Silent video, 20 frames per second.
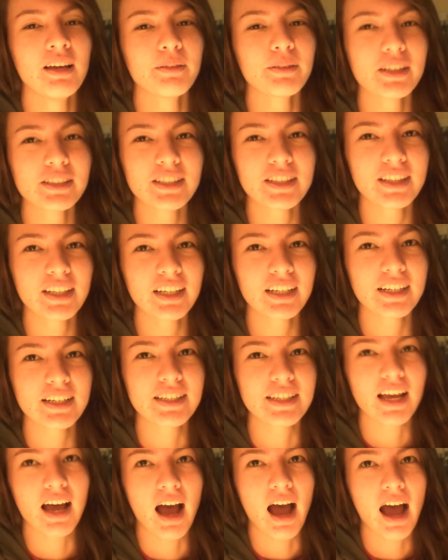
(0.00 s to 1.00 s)
Because the thing
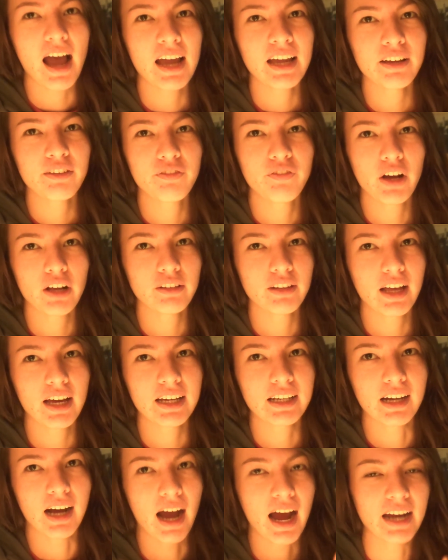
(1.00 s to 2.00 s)
is, I felt
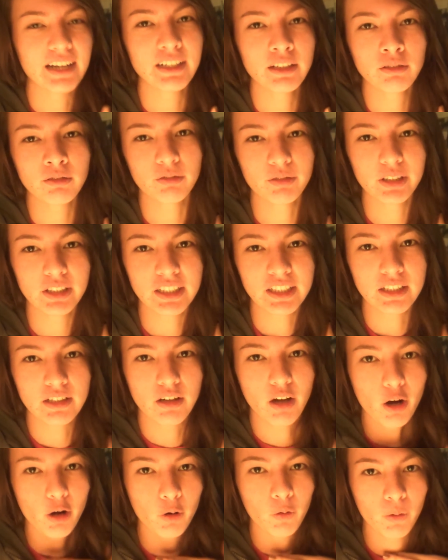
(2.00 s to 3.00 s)
like I didn't really
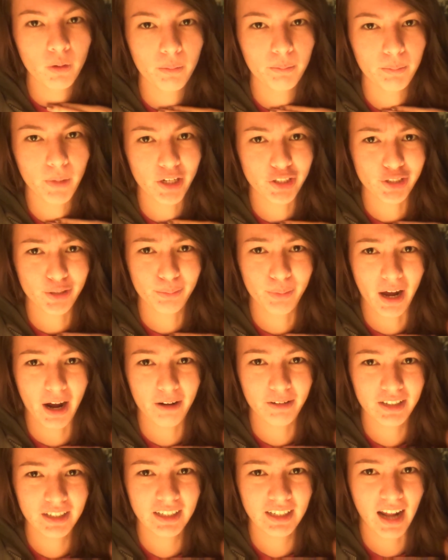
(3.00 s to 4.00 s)
know much
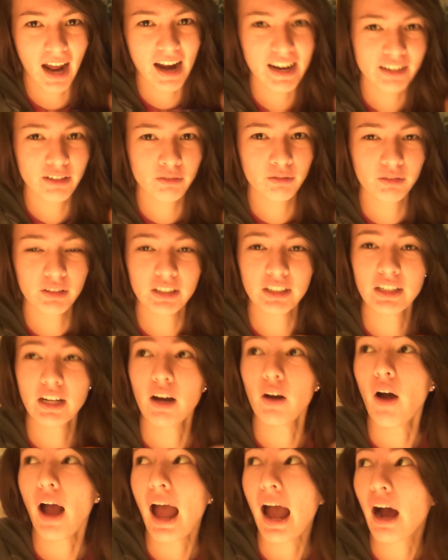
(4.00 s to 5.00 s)
about it. I didn't really
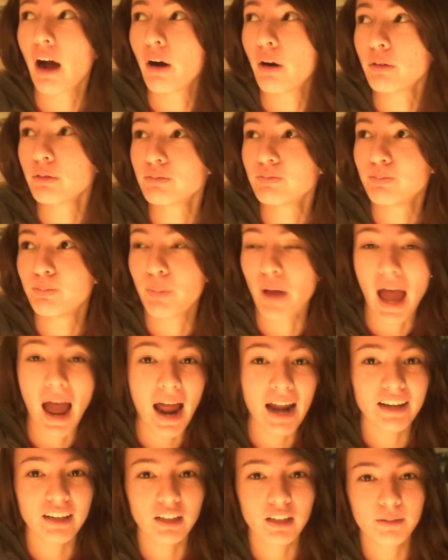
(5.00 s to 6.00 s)
know how
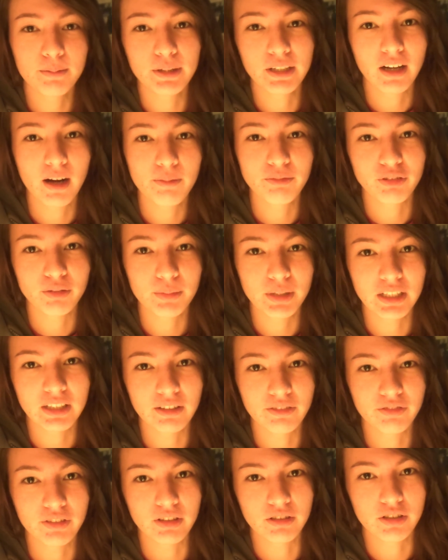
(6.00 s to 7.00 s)
bad it could become for me in
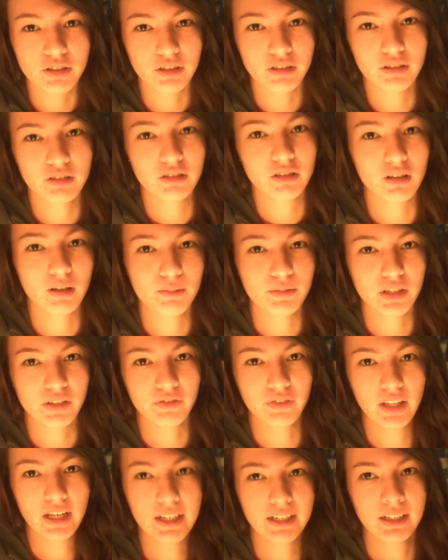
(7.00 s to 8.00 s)
the future in terms
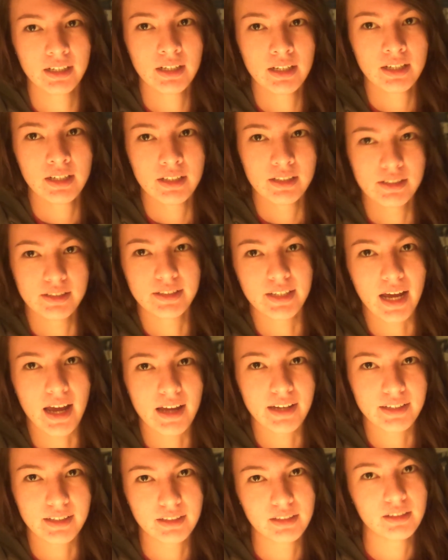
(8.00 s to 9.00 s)
of like
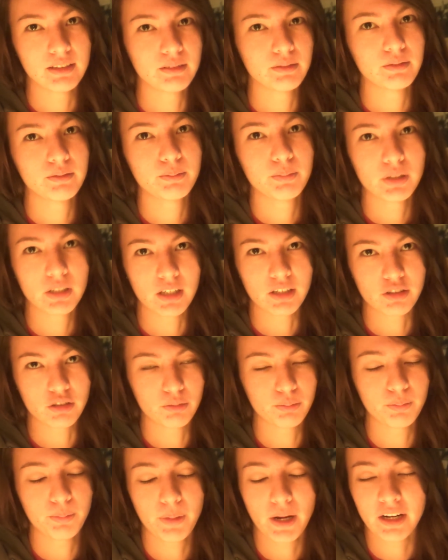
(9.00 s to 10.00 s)
debt and
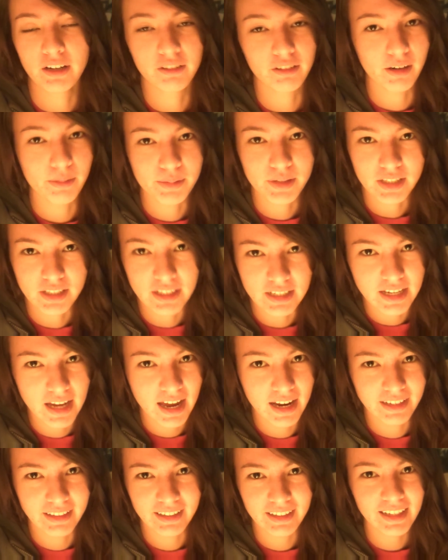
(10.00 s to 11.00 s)
potential bankruptcy,
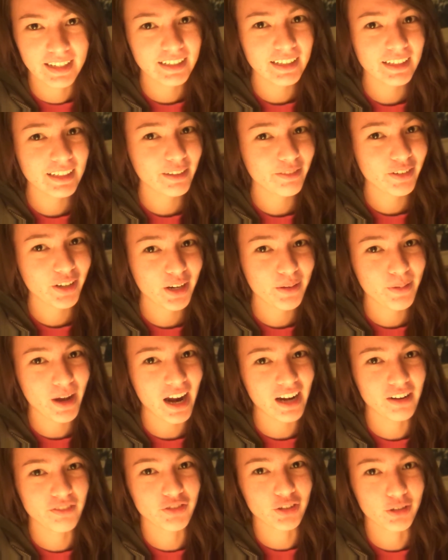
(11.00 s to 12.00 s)
and it can get very
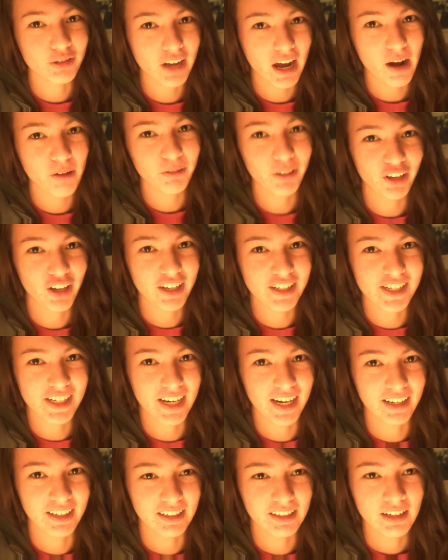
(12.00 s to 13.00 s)
bad if you're not well
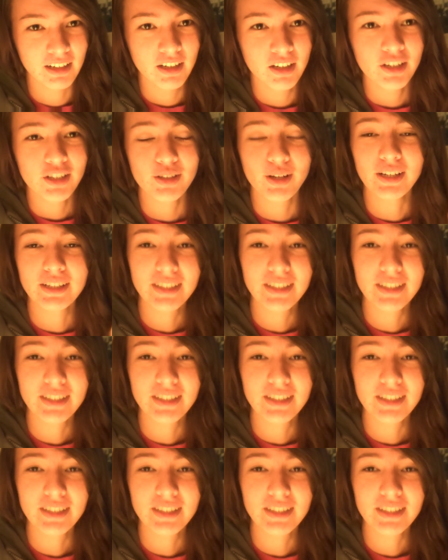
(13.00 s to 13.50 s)
educated. So I